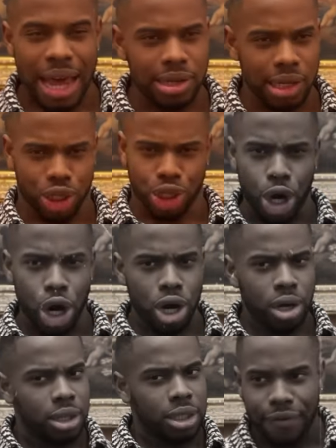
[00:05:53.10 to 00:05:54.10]
And he's like,
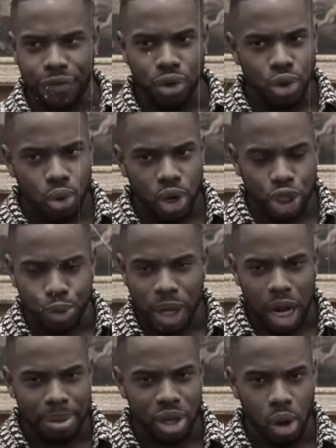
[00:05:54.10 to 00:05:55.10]
sir, if you do this, we're
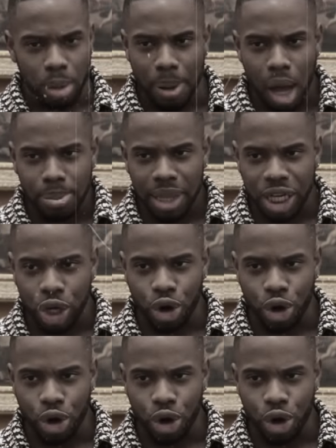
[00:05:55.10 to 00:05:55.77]
gonna be going public.